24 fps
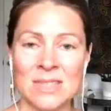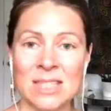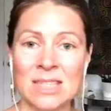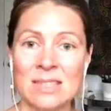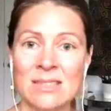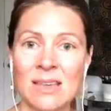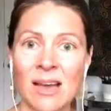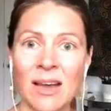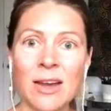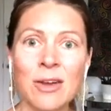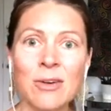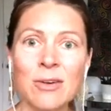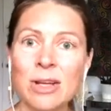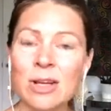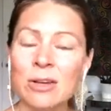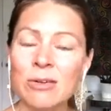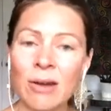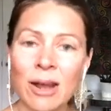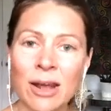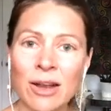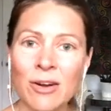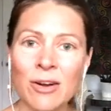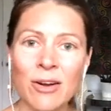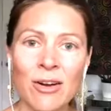desiring
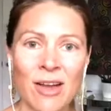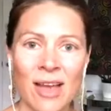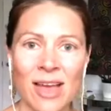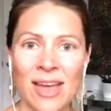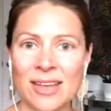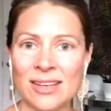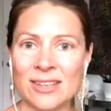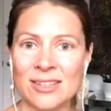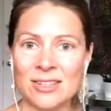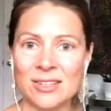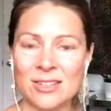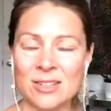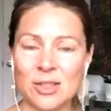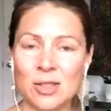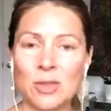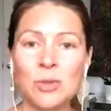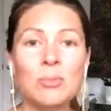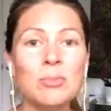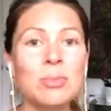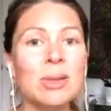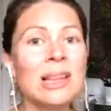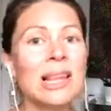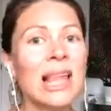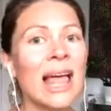greater and
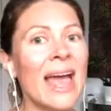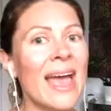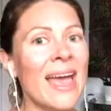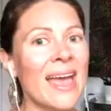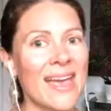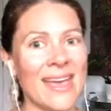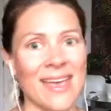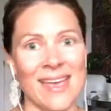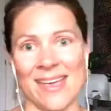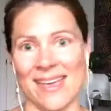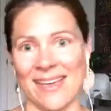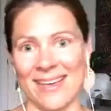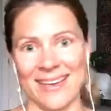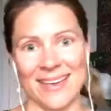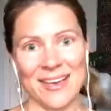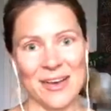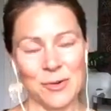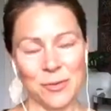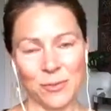to play